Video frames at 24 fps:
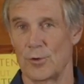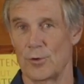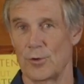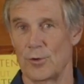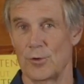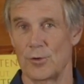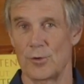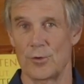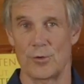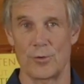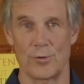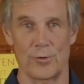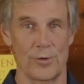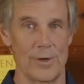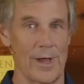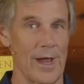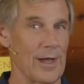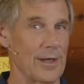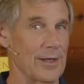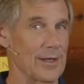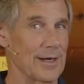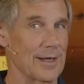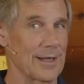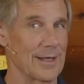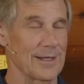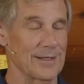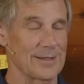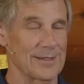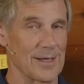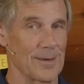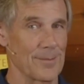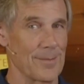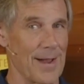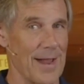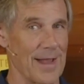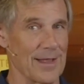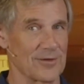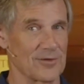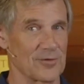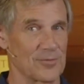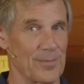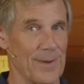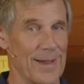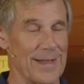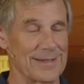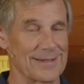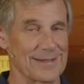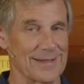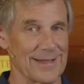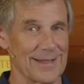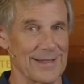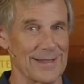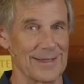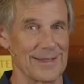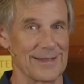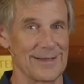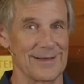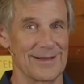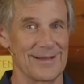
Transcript: You're not going to get there by expecting it.